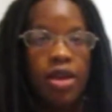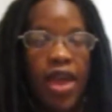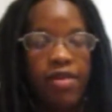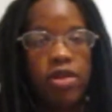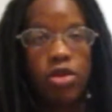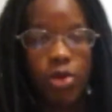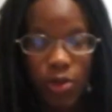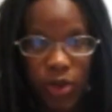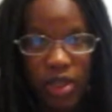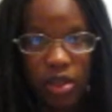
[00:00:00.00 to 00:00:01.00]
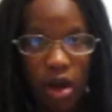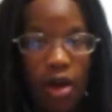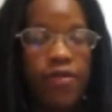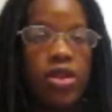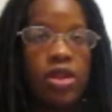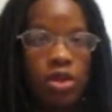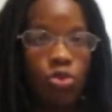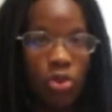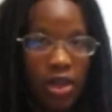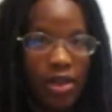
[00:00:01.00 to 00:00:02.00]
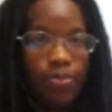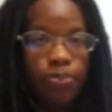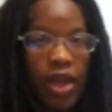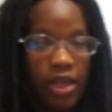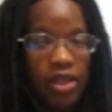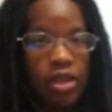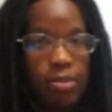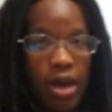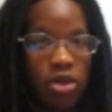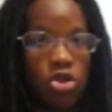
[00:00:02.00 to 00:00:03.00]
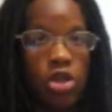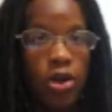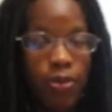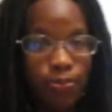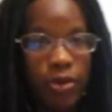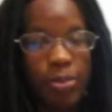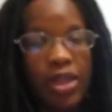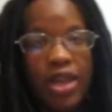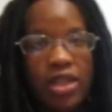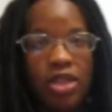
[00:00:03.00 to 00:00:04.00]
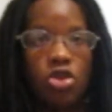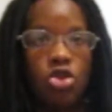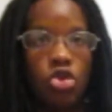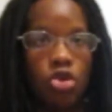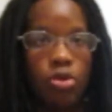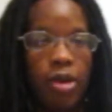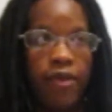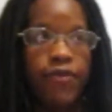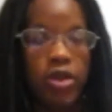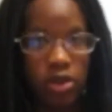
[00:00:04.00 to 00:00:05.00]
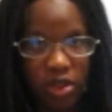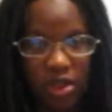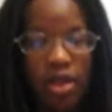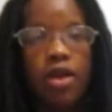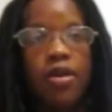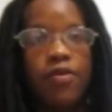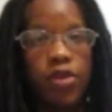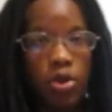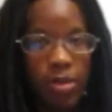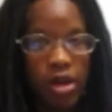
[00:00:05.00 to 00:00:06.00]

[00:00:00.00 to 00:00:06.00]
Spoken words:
having 3 weeks off and then running 18 miles. So the plan is to do my first full